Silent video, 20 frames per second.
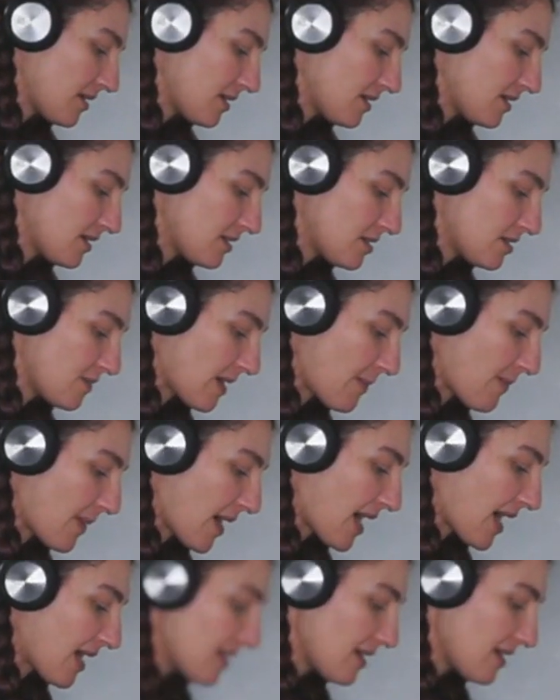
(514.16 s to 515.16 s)
to my
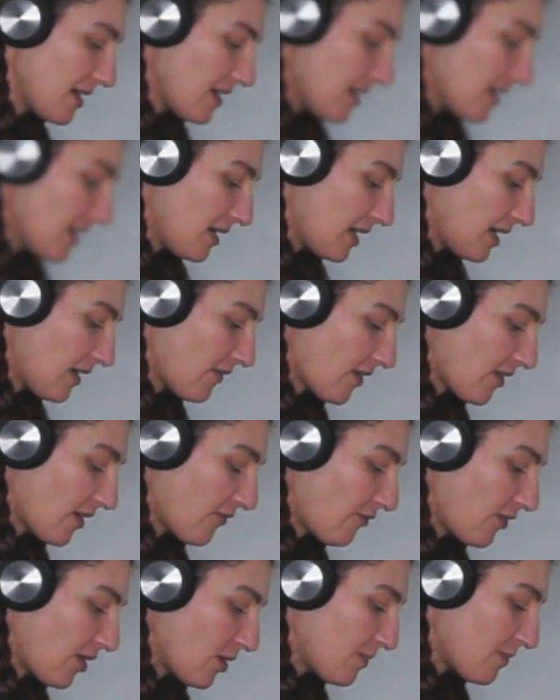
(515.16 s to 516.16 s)
pan, give it a
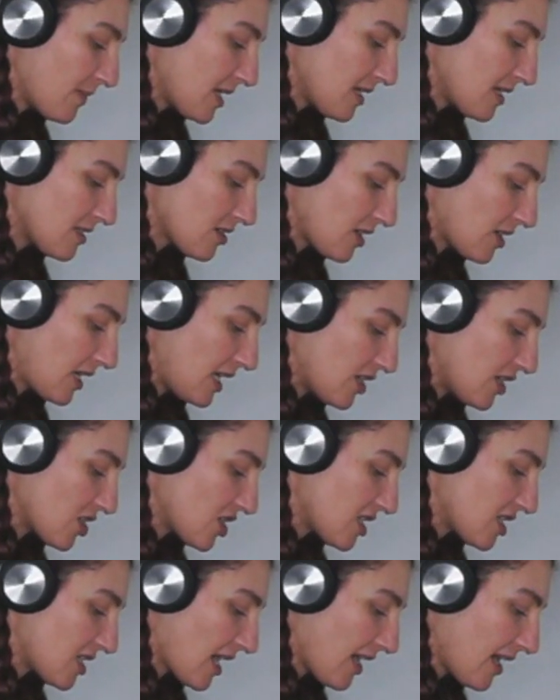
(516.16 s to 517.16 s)
few minutes on each
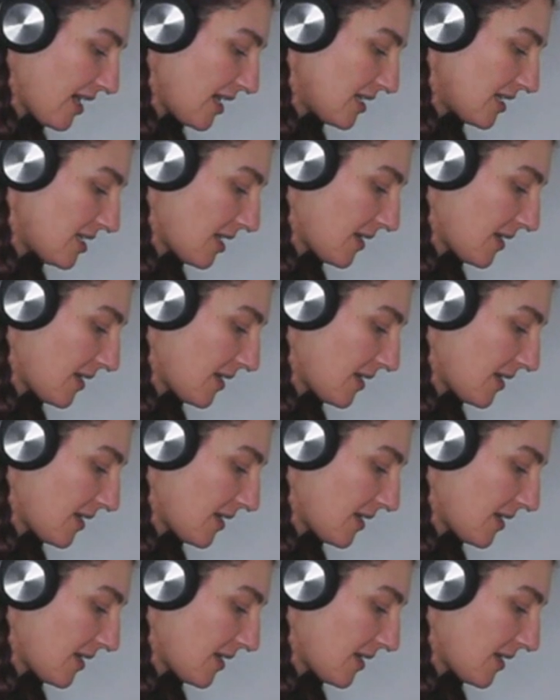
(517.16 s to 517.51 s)
side,